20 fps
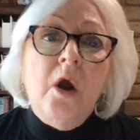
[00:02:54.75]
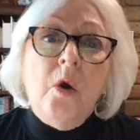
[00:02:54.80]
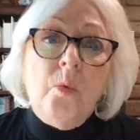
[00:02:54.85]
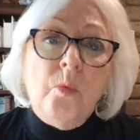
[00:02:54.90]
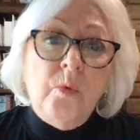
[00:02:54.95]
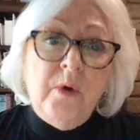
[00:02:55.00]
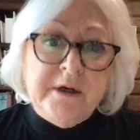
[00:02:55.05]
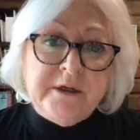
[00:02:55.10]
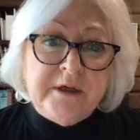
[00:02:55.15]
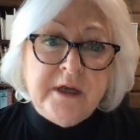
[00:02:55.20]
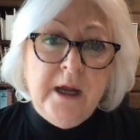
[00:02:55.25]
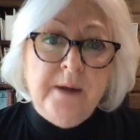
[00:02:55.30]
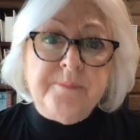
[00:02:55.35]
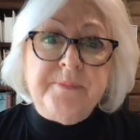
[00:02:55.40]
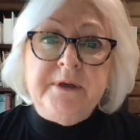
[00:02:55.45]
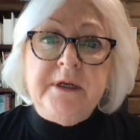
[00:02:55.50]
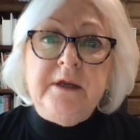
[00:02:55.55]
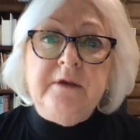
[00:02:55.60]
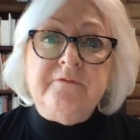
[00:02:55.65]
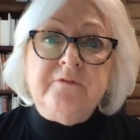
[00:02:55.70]
one
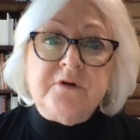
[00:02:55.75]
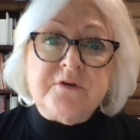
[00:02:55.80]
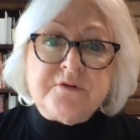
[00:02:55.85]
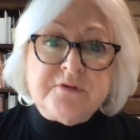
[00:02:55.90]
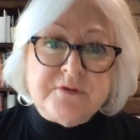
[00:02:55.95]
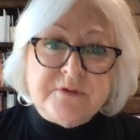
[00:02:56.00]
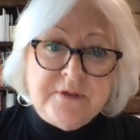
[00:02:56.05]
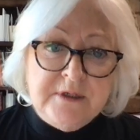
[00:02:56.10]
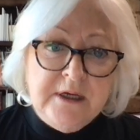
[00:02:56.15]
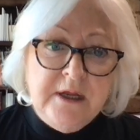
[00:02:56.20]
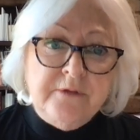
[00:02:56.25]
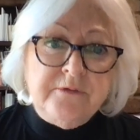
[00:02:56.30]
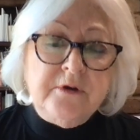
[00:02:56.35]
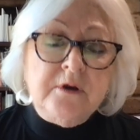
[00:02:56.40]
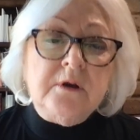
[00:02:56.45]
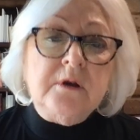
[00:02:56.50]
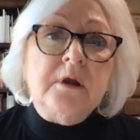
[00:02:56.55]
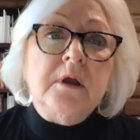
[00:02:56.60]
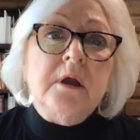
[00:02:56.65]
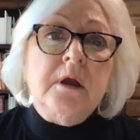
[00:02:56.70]
company versus the
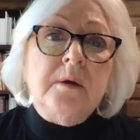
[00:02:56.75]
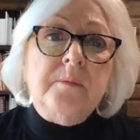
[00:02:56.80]
other,